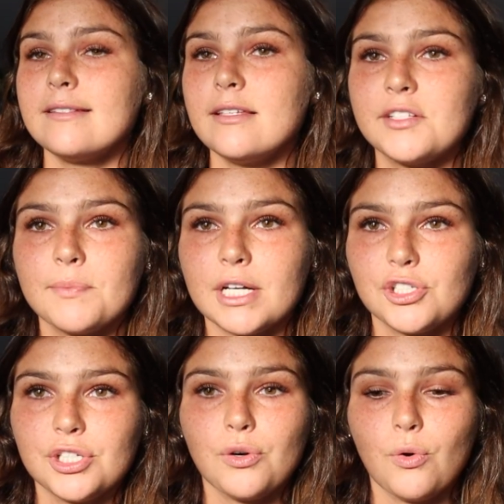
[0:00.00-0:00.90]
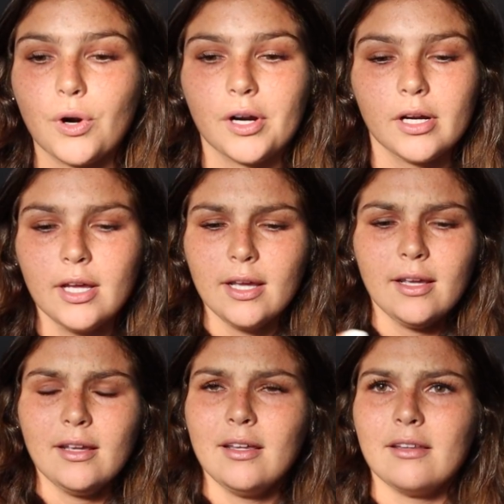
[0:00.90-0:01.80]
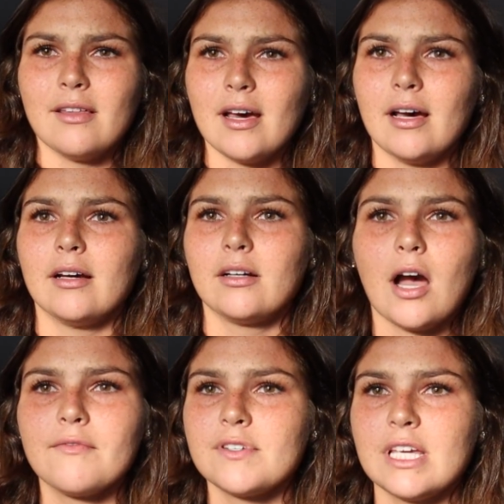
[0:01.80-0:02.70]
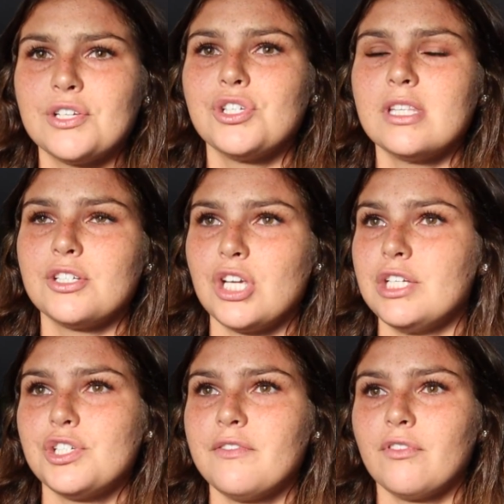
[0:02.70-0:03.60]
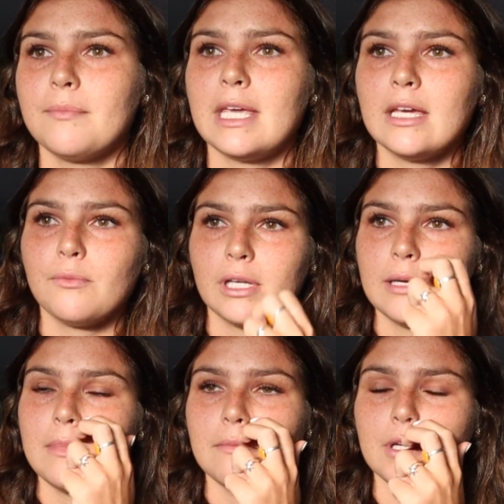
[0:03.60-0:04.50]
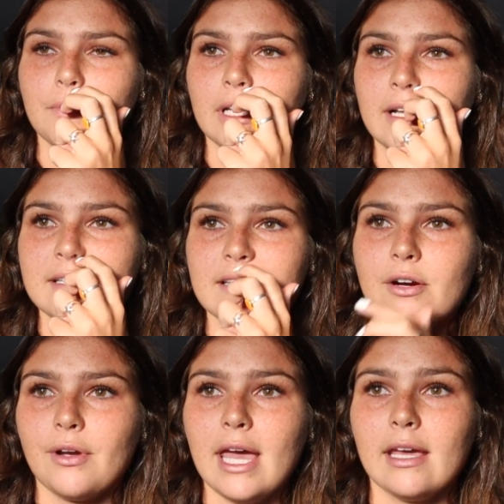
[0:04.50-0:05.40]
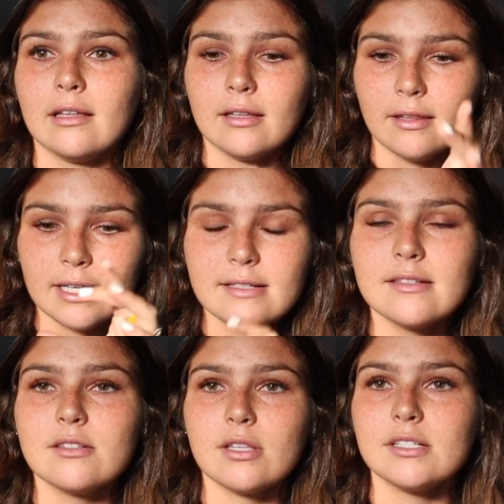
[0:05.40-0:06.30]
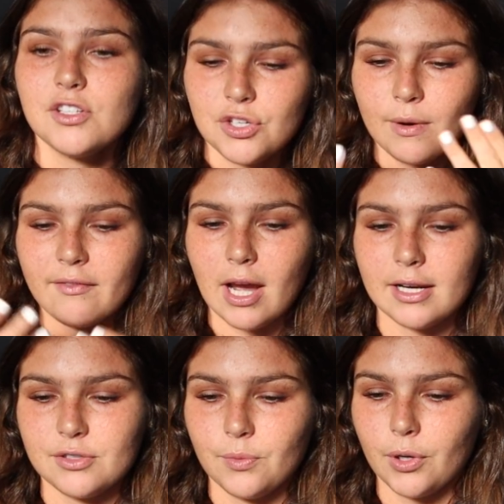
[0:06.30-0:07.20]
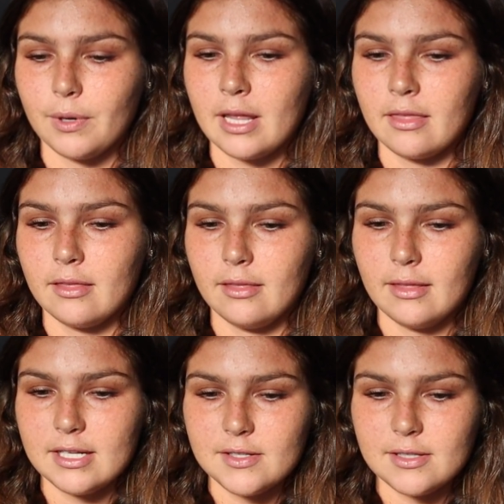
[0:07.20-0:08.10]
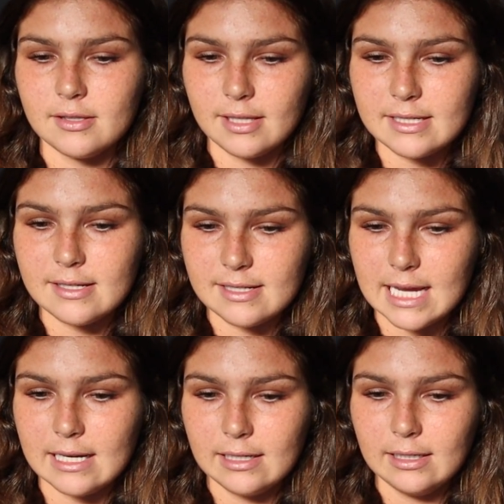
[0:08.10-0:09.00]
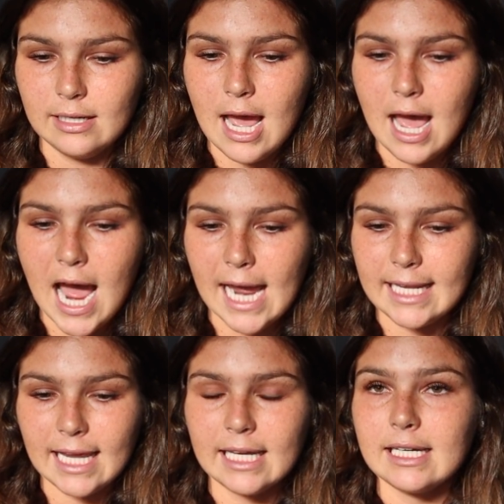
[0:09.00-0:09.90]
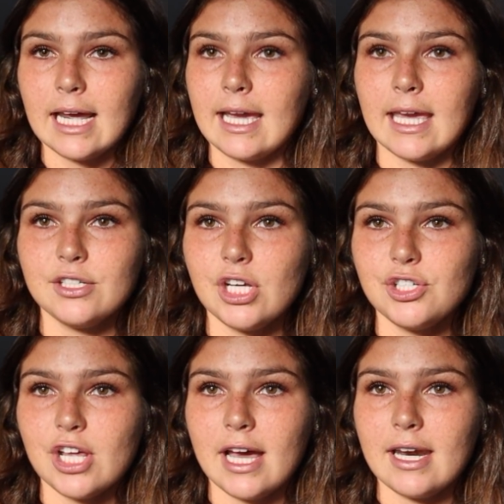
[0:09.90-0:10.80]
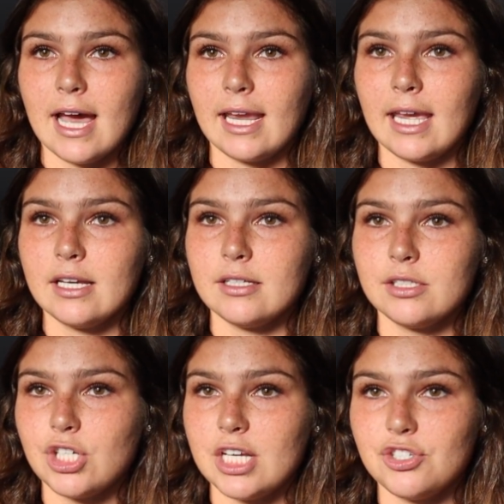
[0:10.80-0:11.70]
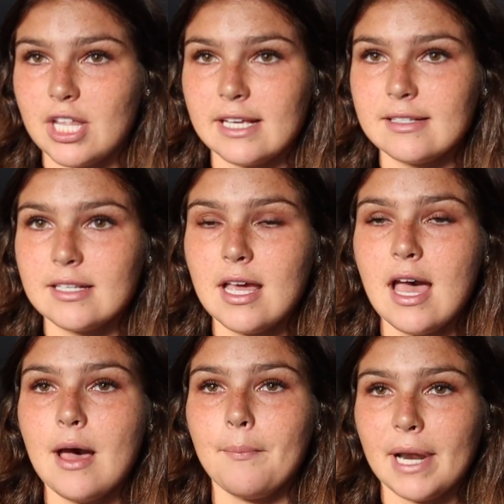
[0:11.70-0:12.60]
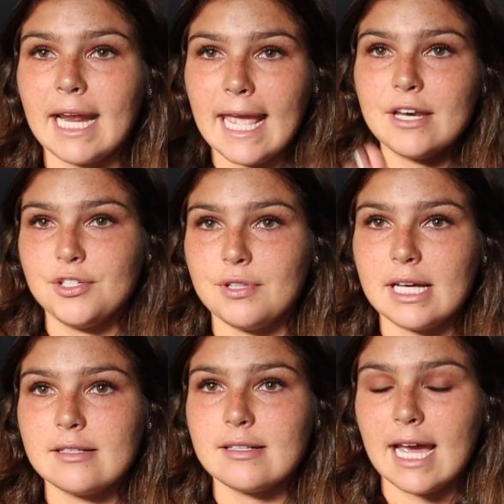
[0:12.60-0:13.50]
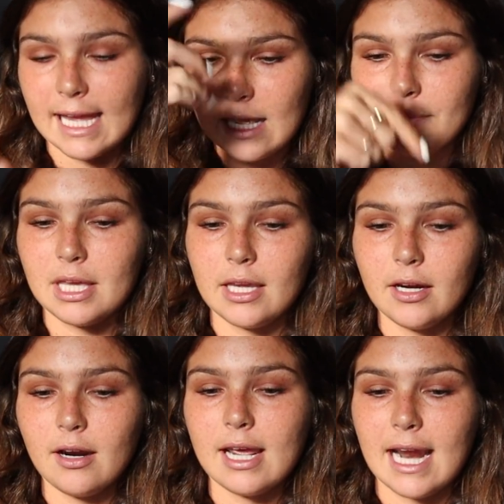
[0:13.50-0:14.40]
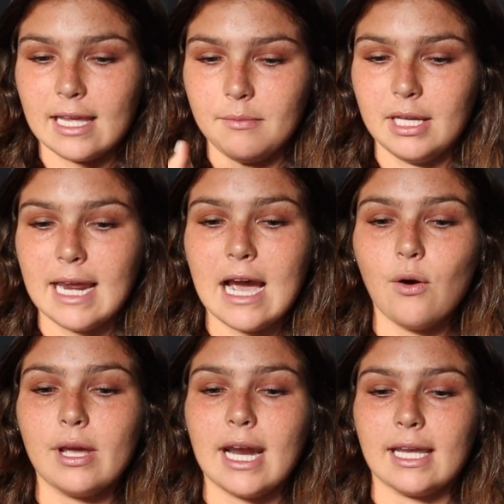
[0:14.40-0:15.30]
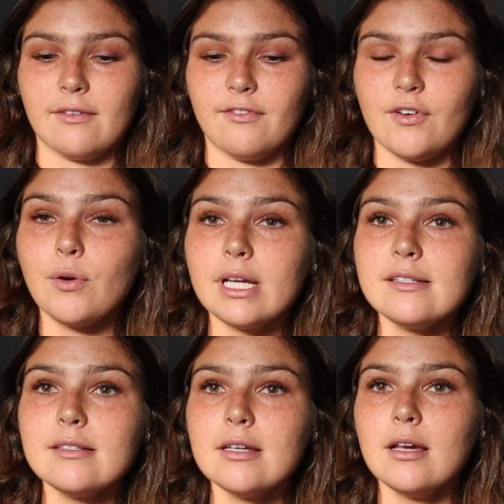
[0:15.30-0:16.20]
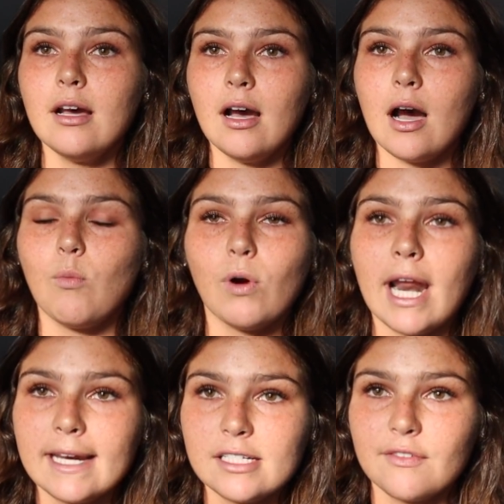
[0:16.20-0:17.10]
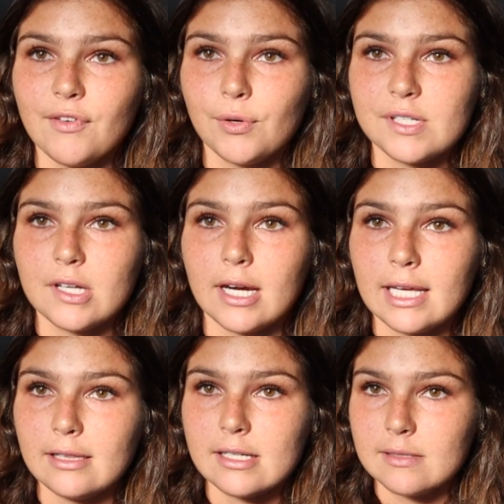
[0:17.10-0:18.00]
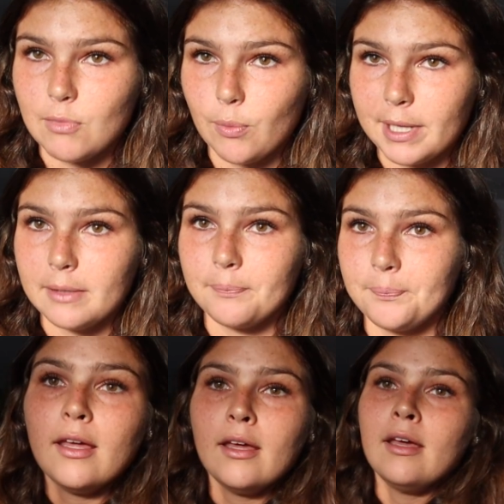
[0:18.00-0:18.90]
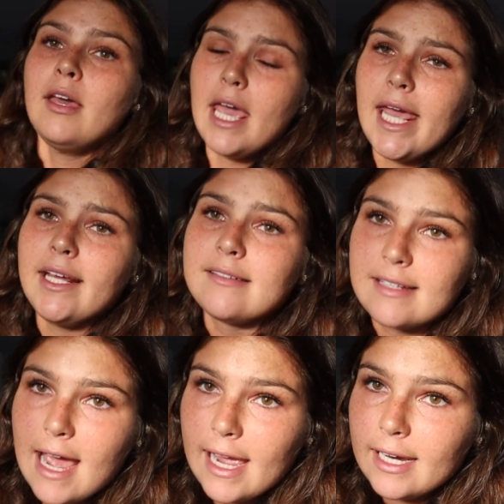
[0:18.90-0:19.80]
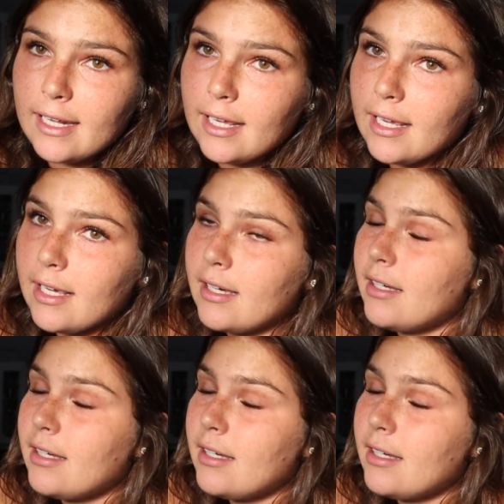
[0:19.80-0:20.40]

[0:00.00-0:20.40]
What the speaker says: is the expression or the conversation that changed it for me and really made me realize that, okay, this is who I've got to work with. This is it. I can't change that. I can't change this, but I can do this. I can be here and I can be now, and I can focus on what I need to focus on in this moment. Anxiety.